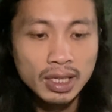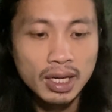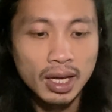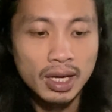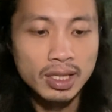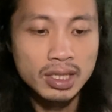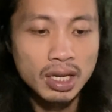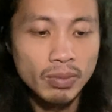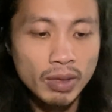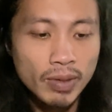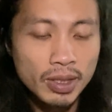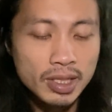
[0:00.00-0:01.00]
Uh, tell me
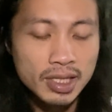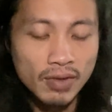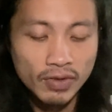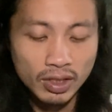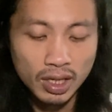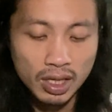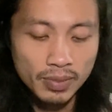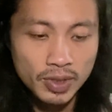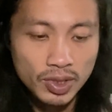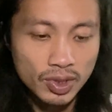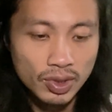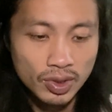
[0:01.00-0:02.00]
about the Seven of
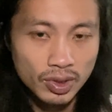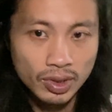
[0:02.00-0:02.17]
Cups.